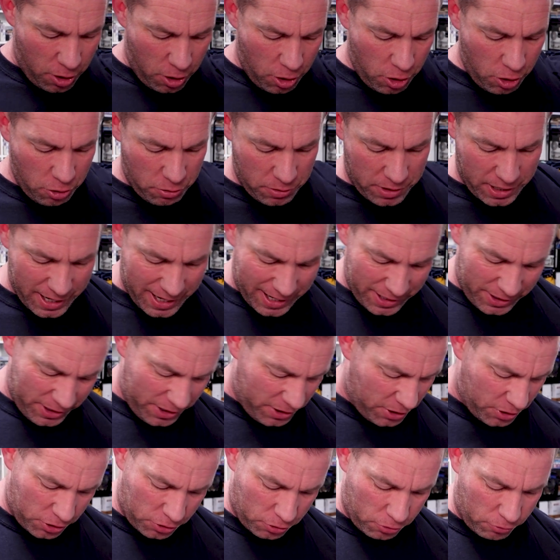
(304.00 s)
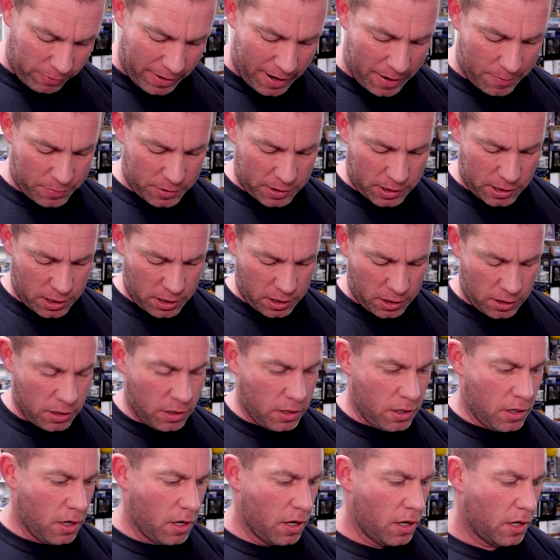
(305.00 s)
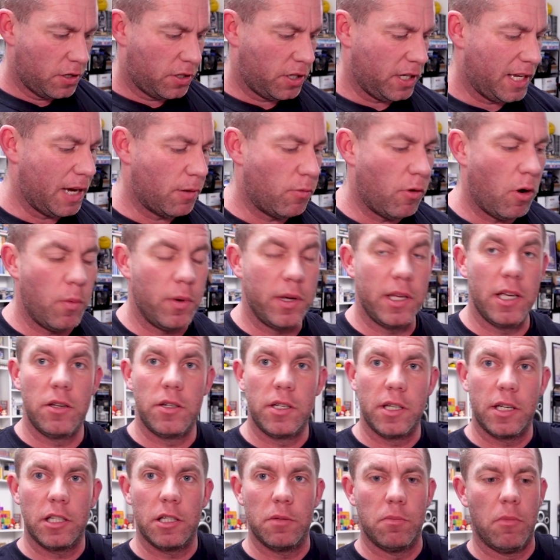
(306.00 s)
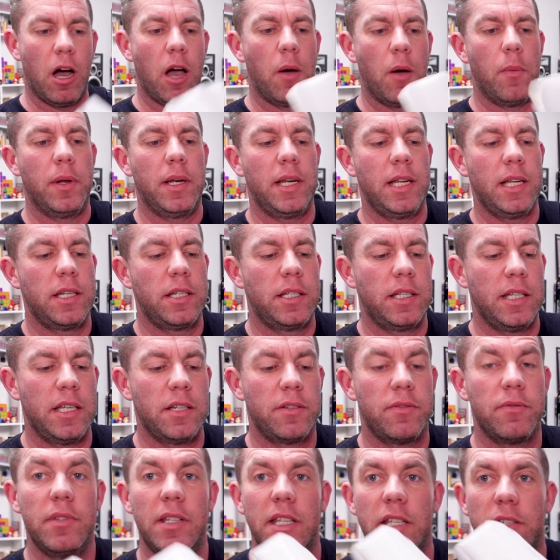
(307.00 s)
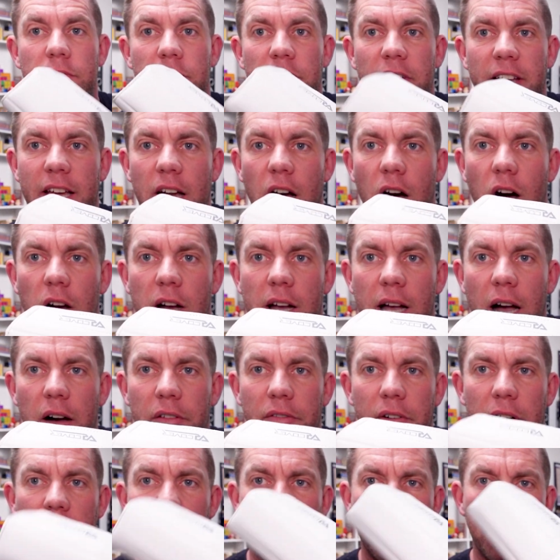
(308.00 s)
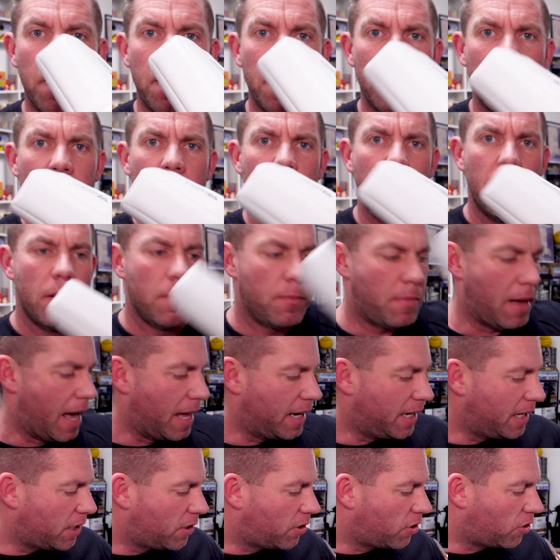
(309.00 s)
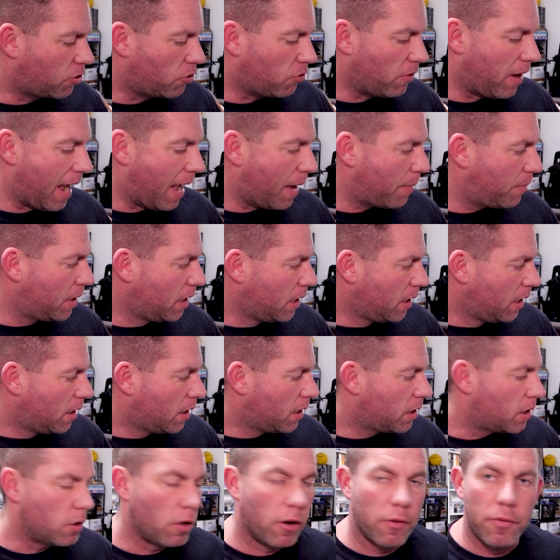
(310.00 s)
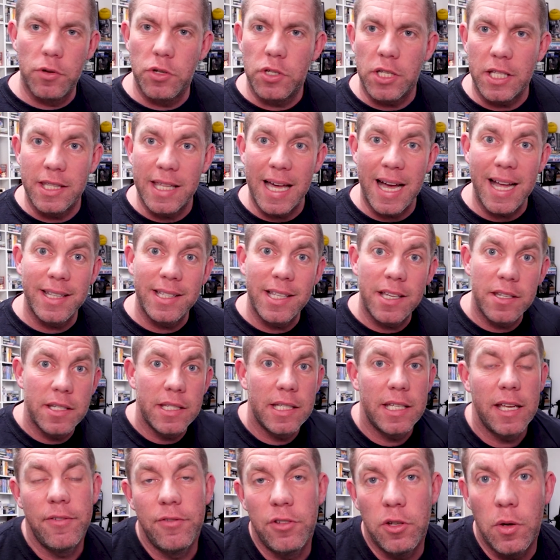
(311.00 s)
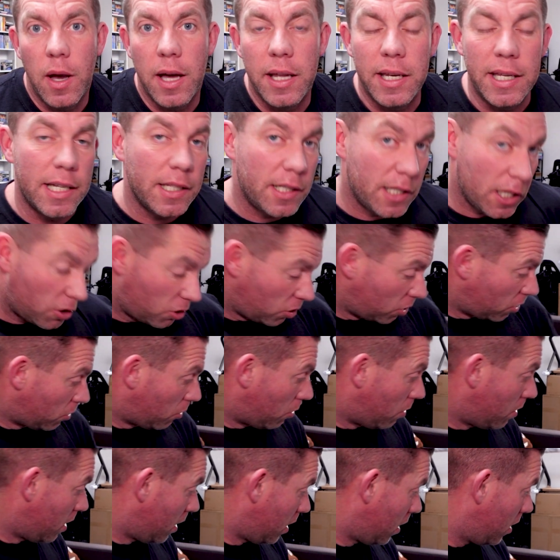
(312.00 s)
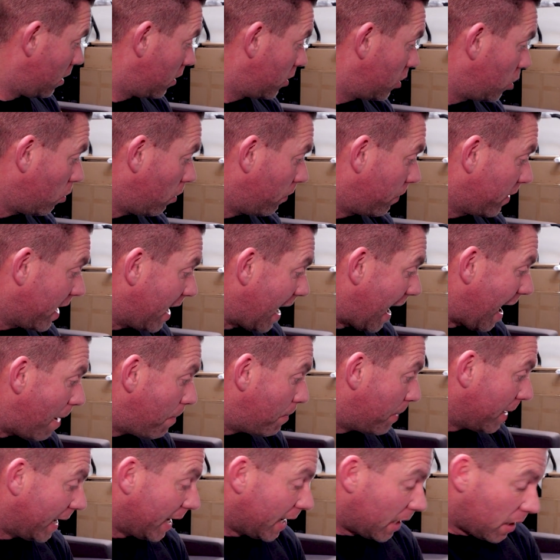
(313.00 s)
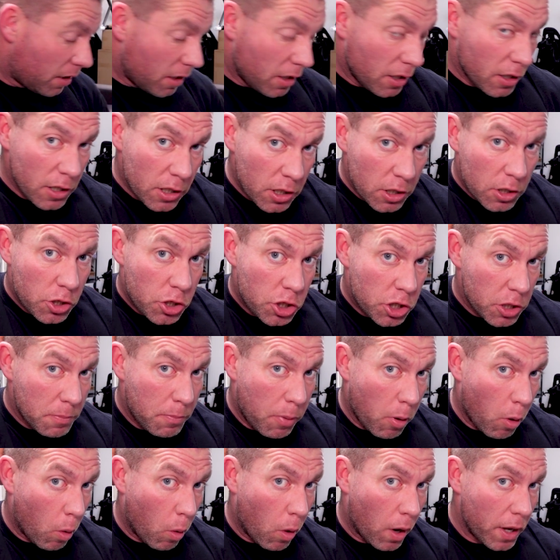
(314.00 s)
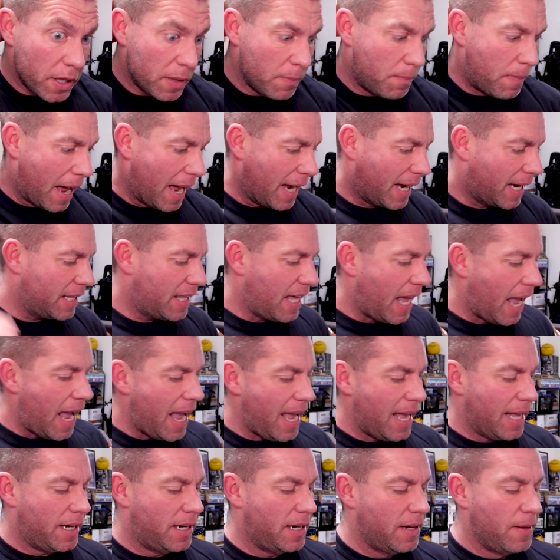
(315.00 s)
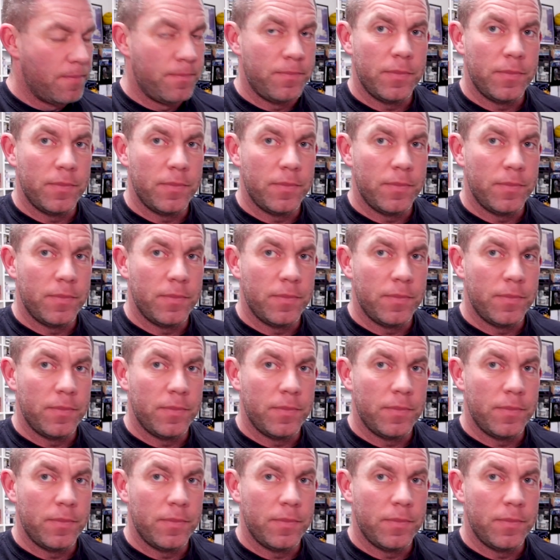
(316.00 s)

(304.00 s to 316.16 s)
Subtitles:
Who needs a script? So yeah, what we're using at the moment is this VR cover padded strap. So obviously that doesn't give you any additional sort of cupping support at the back of the head